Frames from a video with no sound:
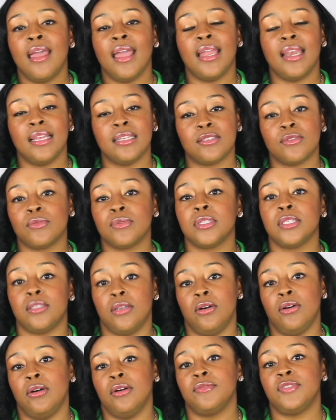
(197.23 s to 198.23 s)
And as a
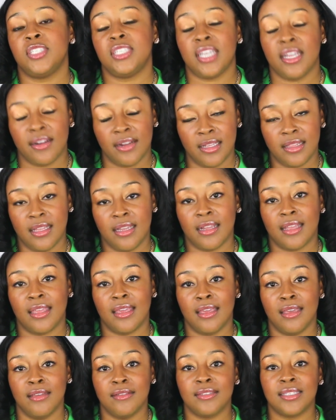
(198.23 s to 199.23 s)
result of sharing their
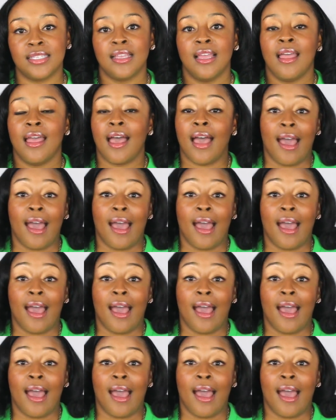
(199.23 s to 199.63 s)
gifts,